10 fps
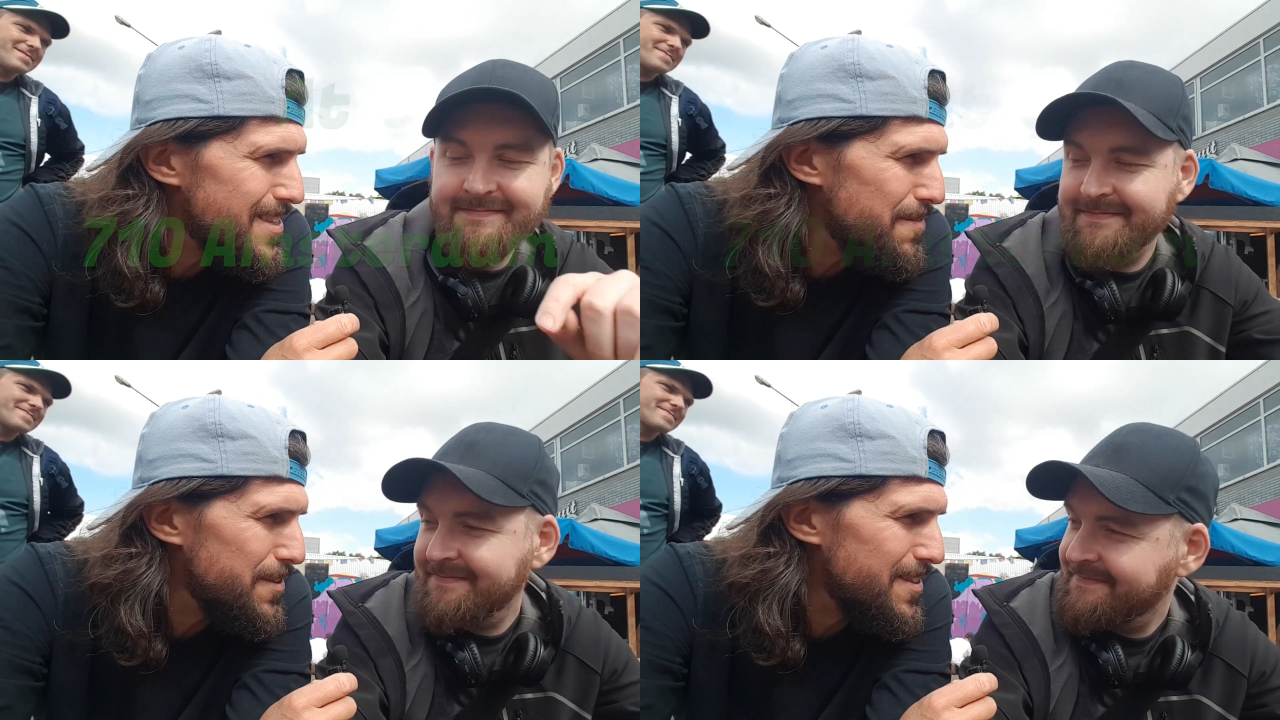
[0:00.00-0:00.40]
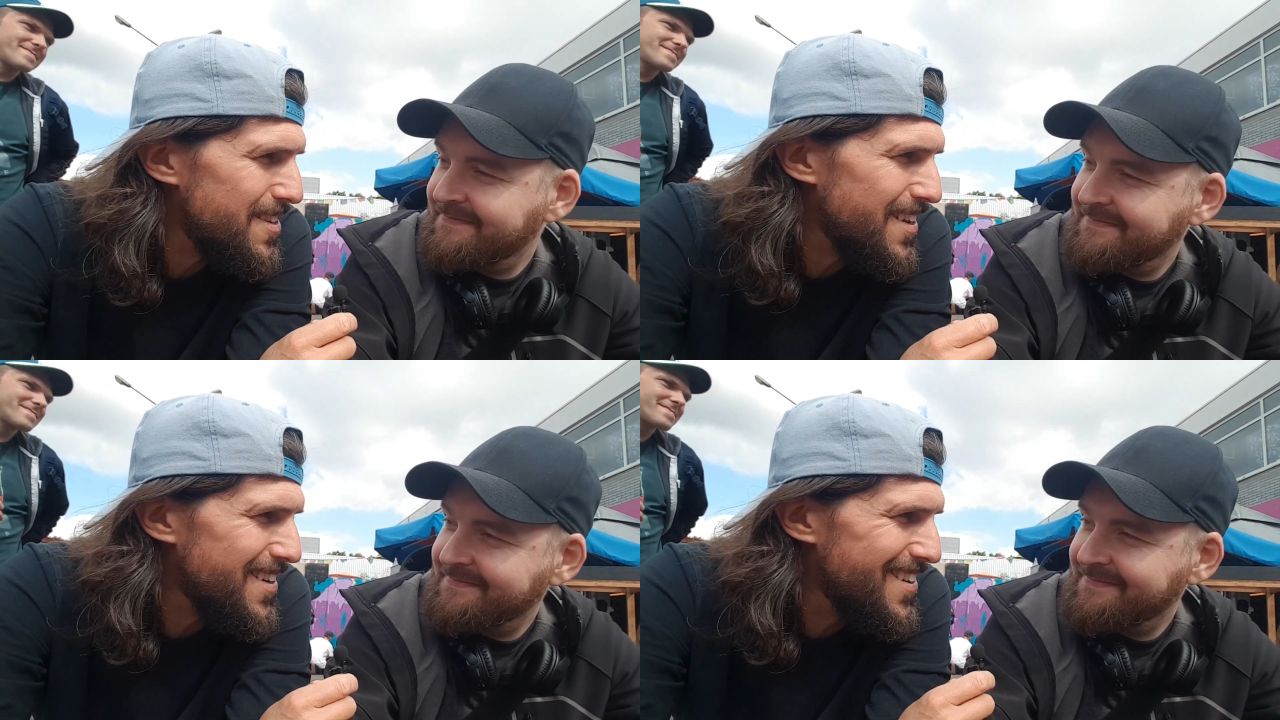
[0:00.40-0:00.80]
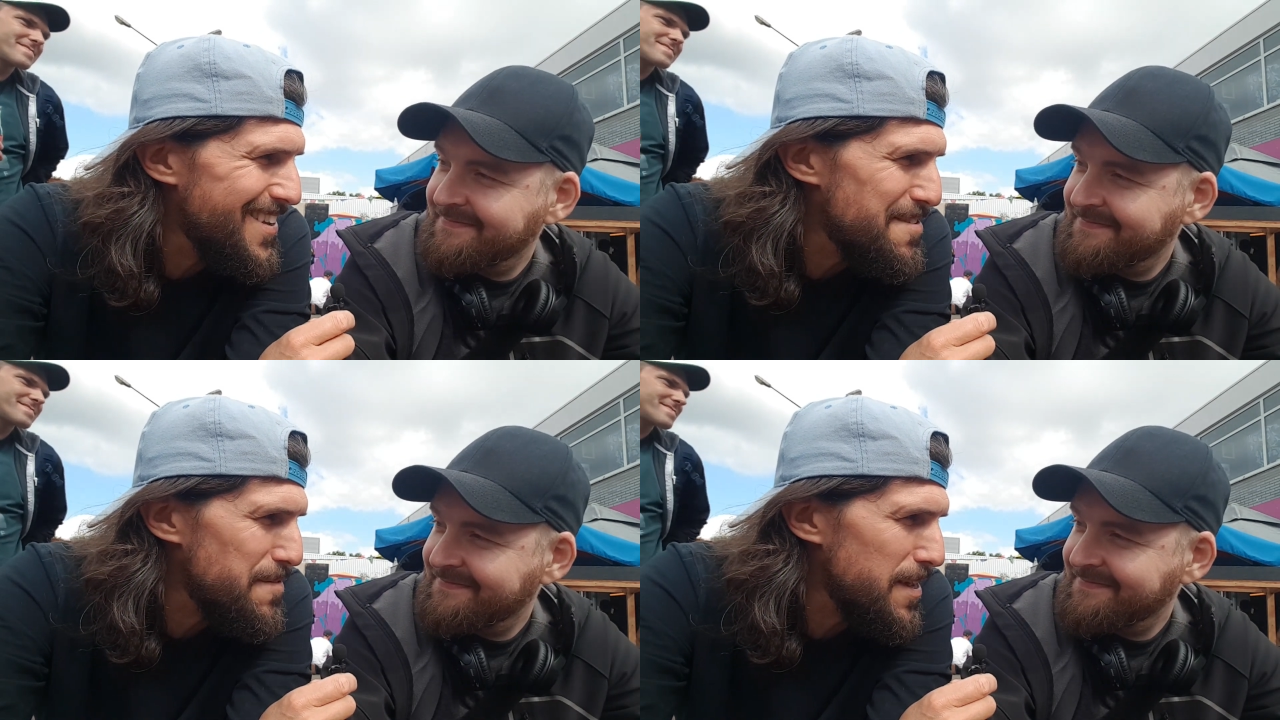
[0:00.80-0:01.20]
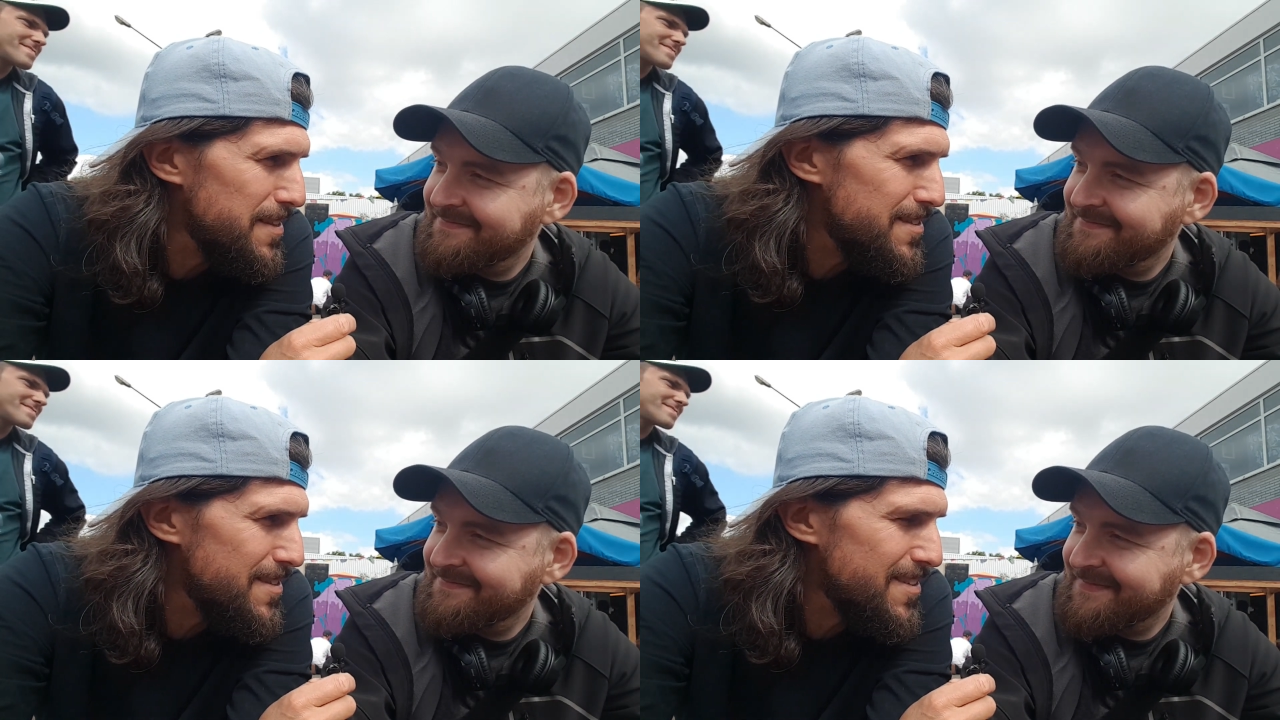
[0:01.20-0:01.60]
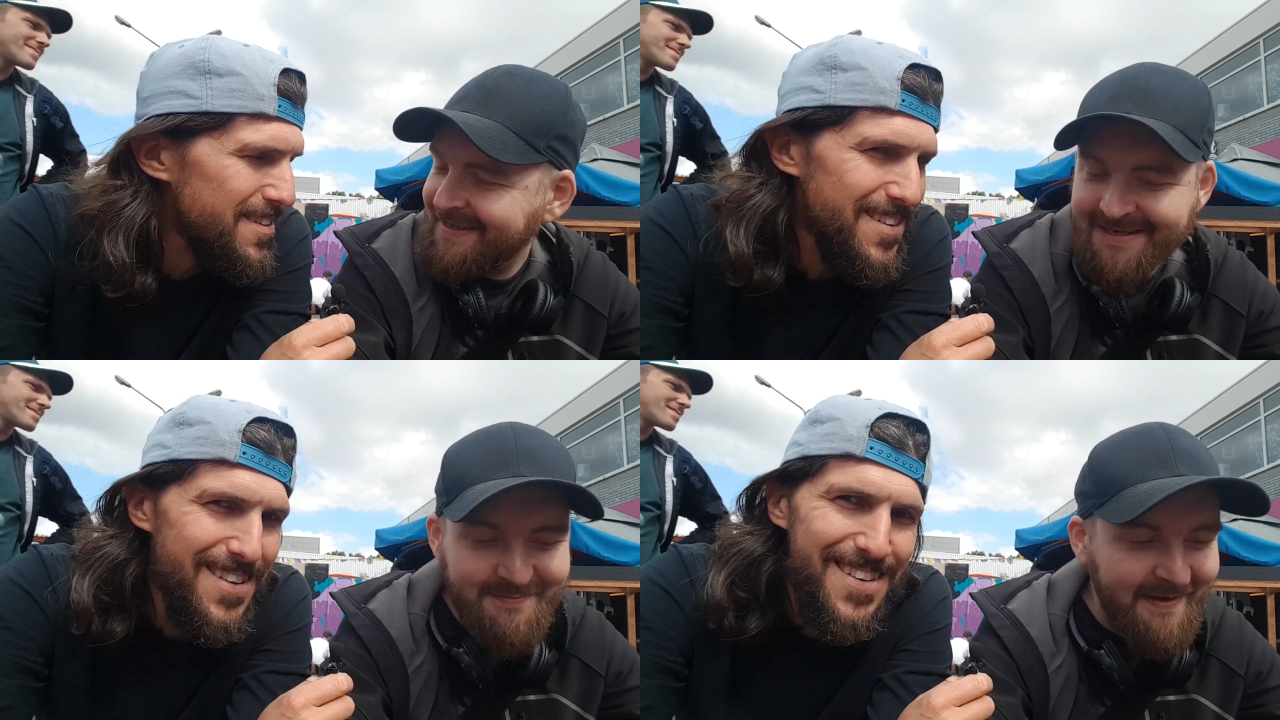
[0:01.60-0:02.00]
Speaker 1: 710 event
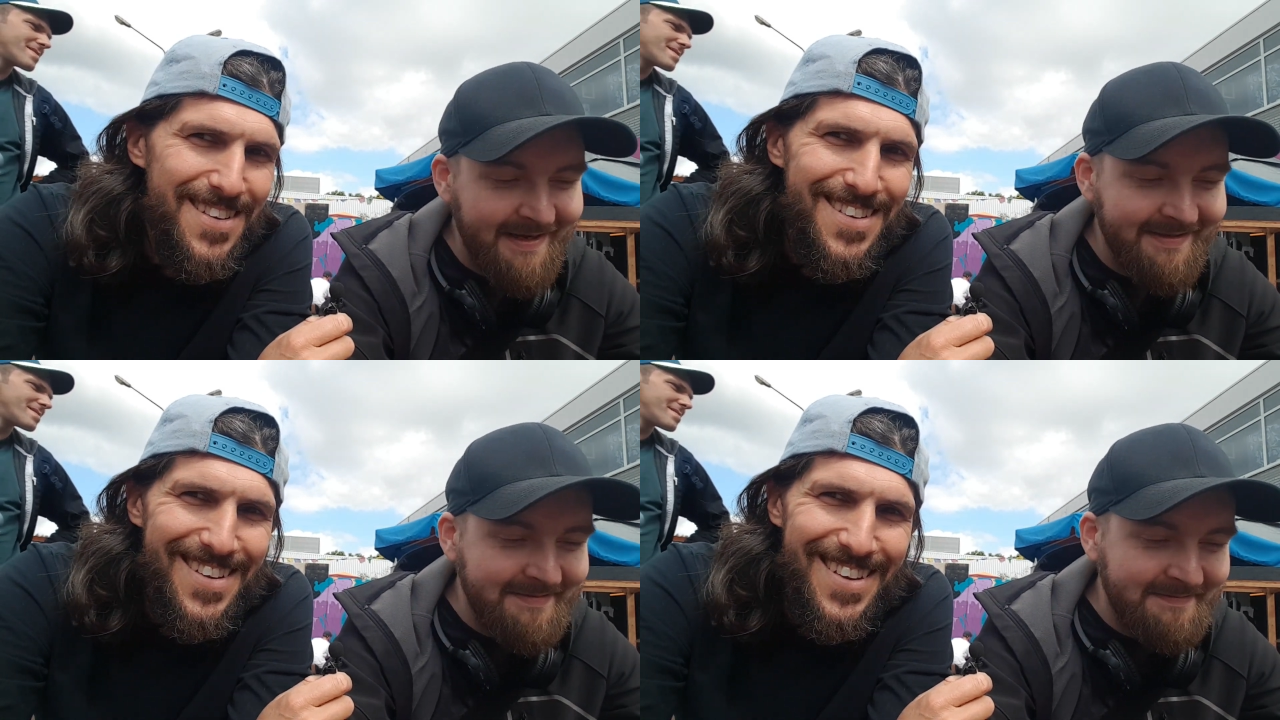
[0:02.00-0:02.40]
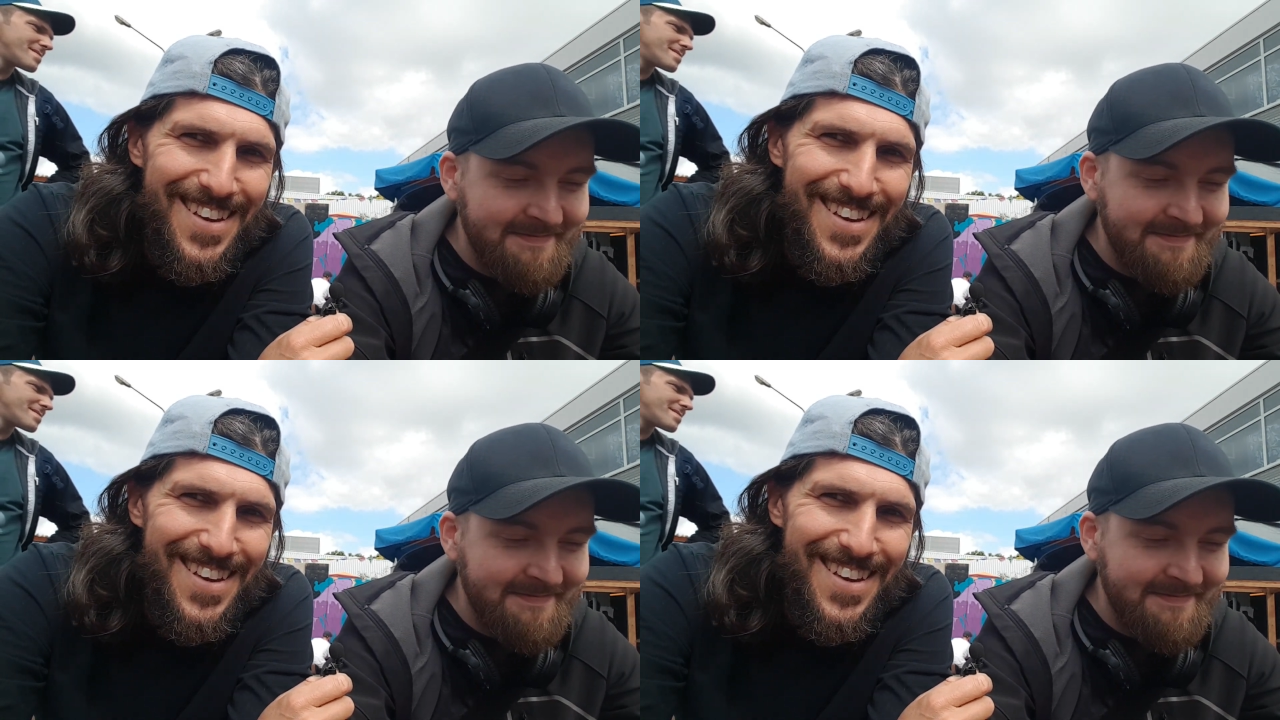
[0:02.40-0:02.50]
yes man